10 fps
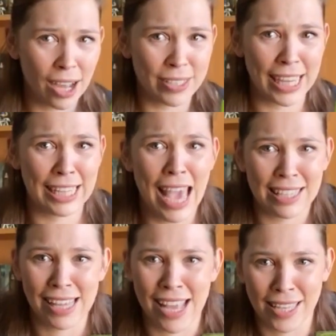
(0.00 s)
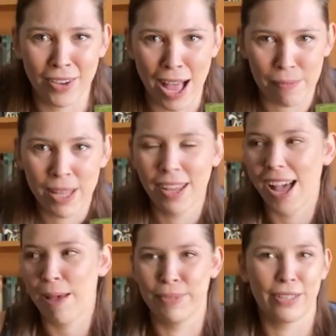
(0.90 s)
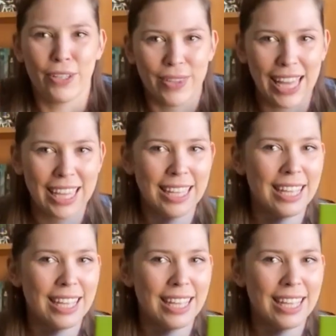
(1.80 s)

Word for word: I was like, yes, yes, I'll come. Absolutely.